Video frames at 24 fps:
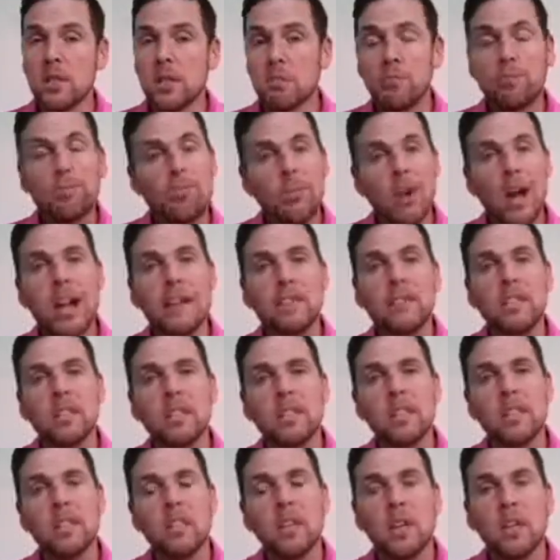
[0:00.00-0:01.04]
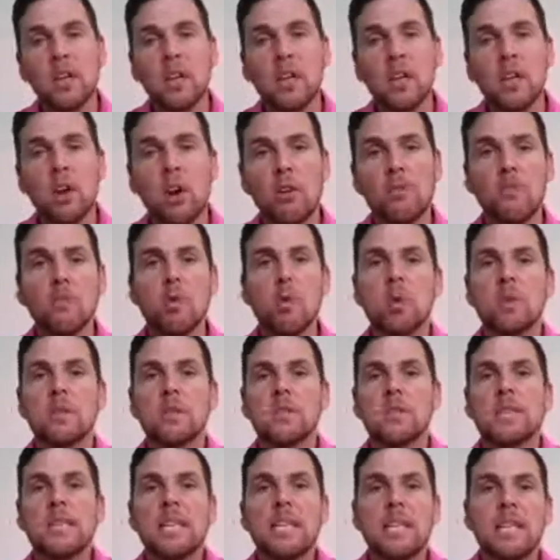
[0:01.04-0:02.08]
a private golf
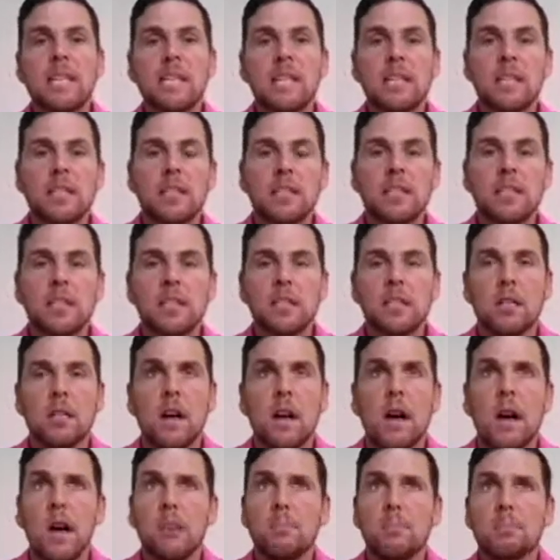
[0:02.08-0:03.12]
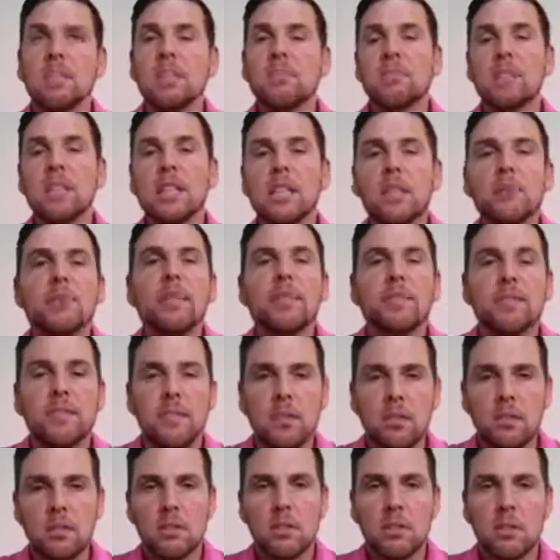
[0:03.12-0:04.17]
course in, I believe,
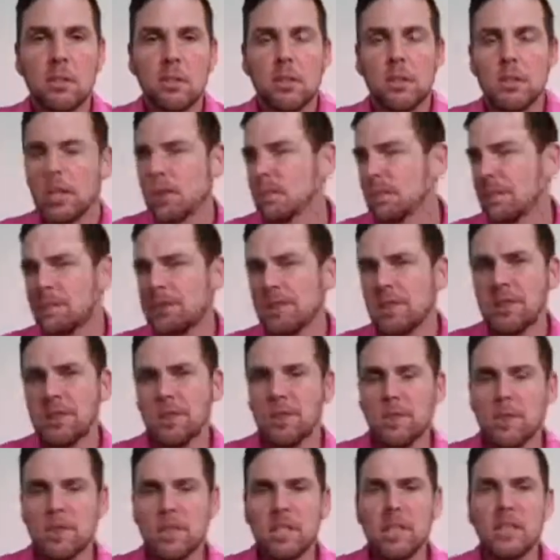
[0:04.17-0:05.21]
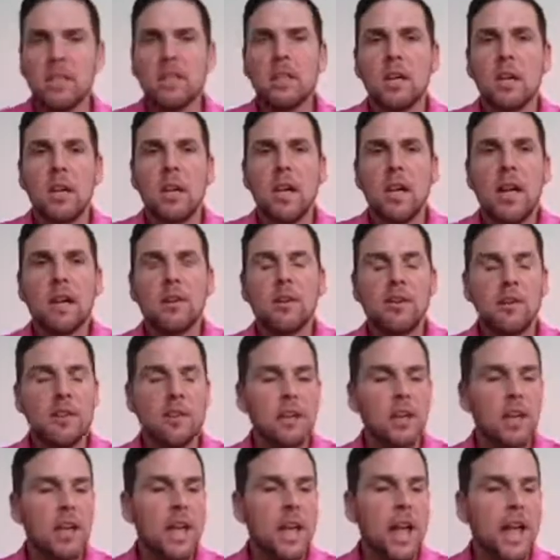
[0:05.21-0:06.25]
Libertyville, Gurnee
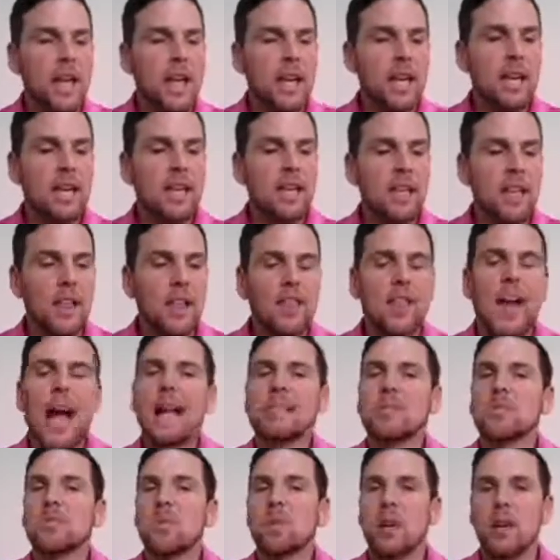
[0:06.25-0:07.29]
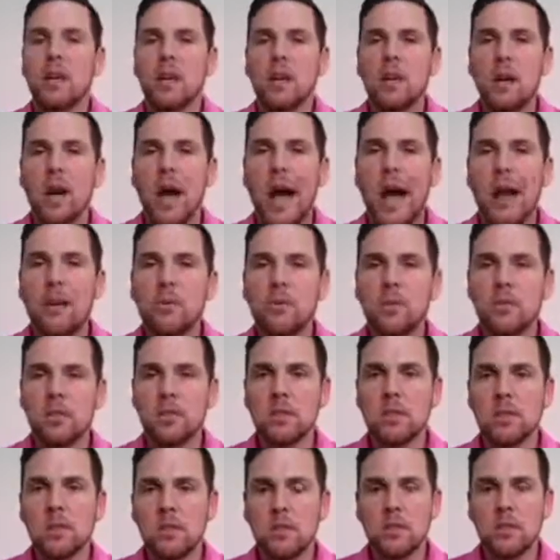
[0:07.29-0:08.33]
area. And that's where I
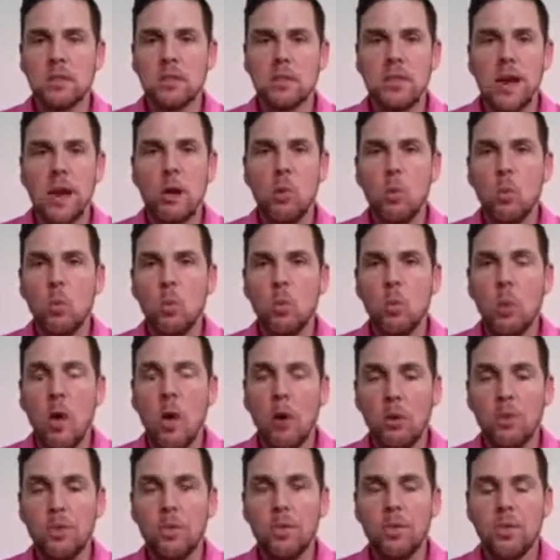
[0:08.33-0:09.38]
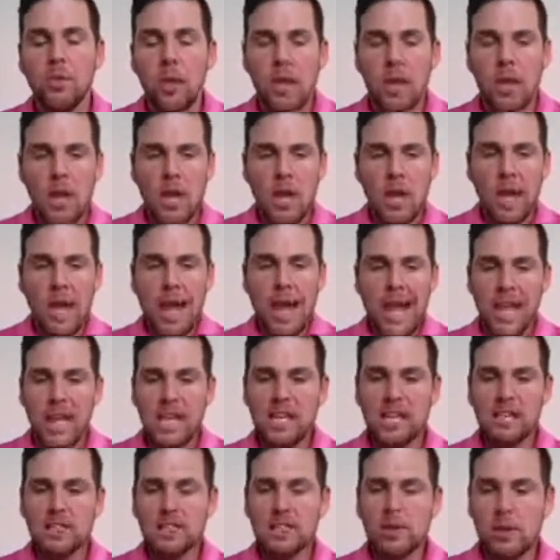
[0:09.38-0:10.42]
really learned about wealth.
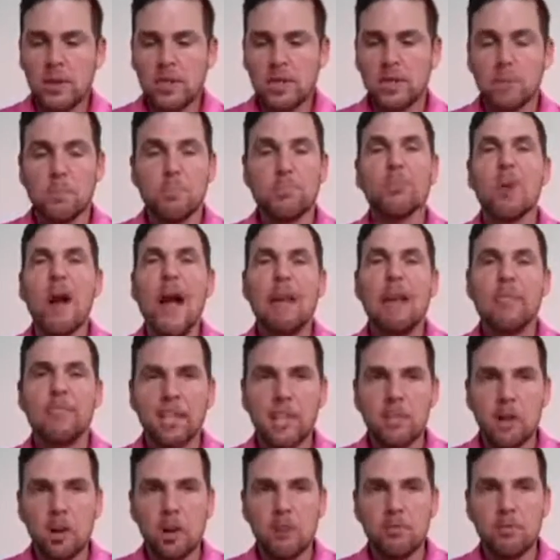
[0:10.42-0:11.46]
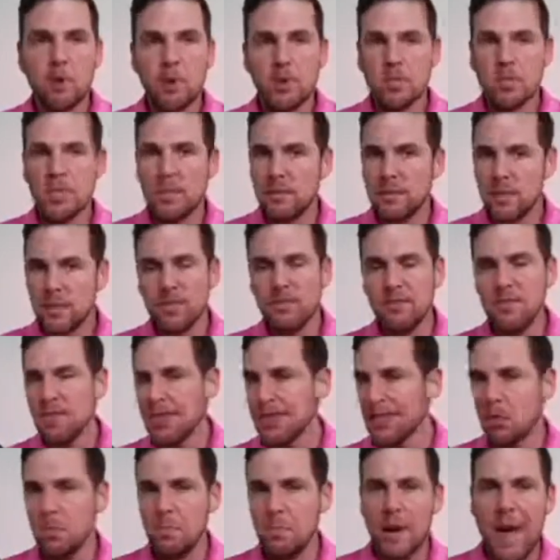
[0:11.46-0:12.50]
And so it's a private golf course. Let me give
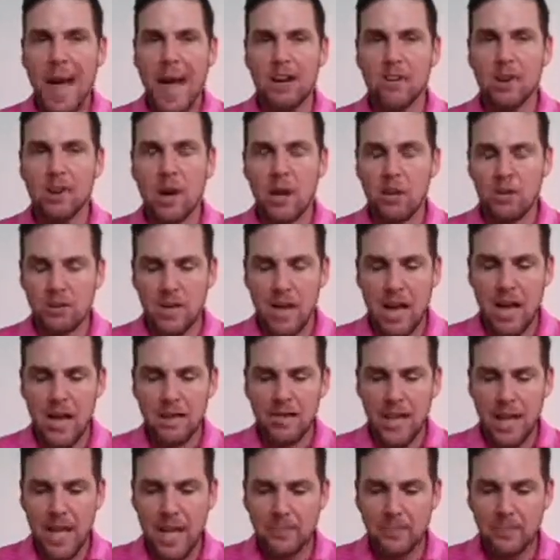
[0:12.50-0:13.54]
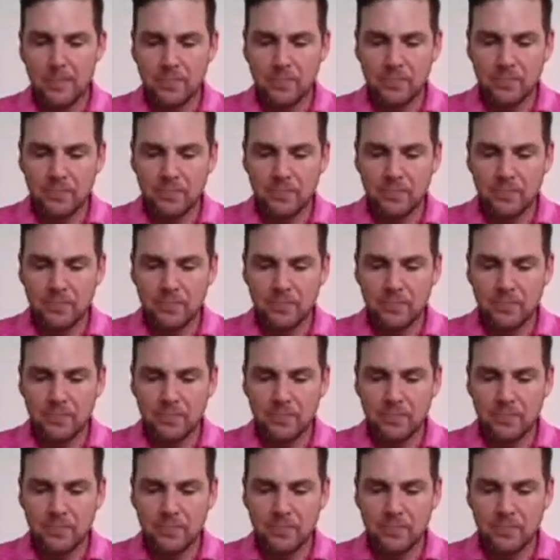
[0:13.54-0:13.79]
you a little background on that.